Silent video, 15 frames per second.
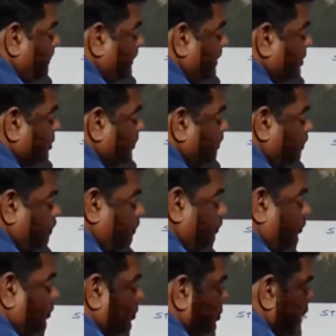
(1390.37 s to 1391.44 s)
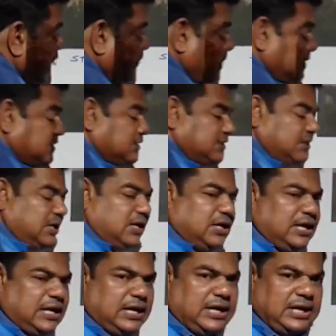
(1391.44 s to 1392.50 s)
these stamens
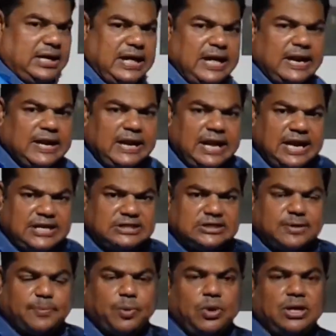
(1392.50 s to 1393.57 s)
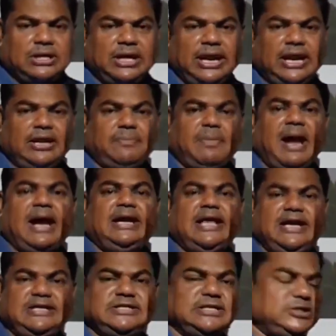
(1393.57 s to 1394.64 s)
release the pollen grain by
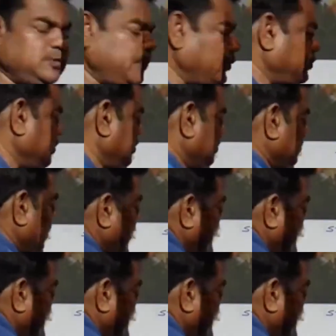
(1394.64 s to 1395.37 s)
dehiscence process,